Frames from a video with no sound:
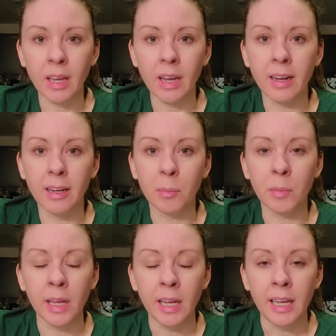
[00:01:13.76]
And
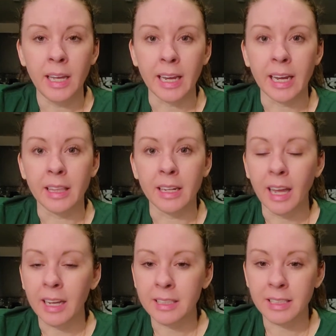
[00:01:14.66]
the
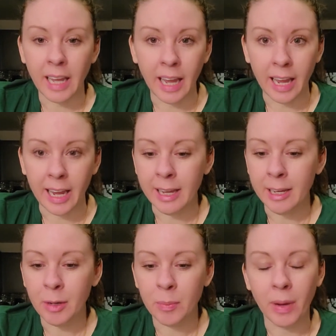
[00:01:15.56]
next day,
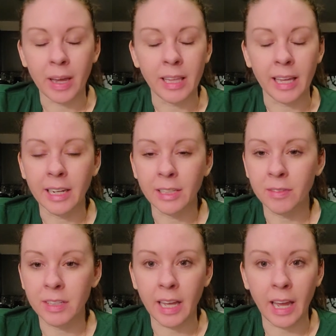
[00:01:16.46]
by the end of
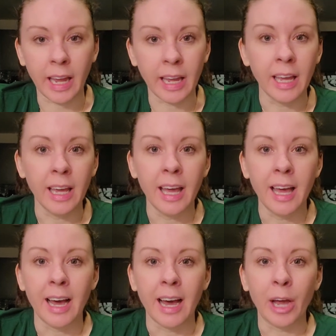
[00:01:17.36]
the day,
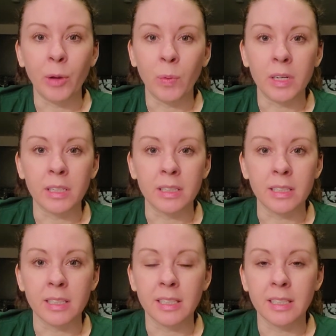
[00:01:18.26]
I
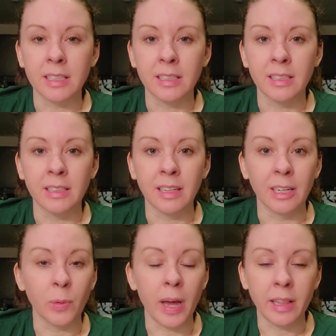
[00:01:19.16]
was in
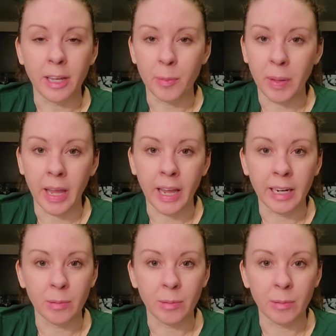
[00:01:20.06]
quite a lot of pain.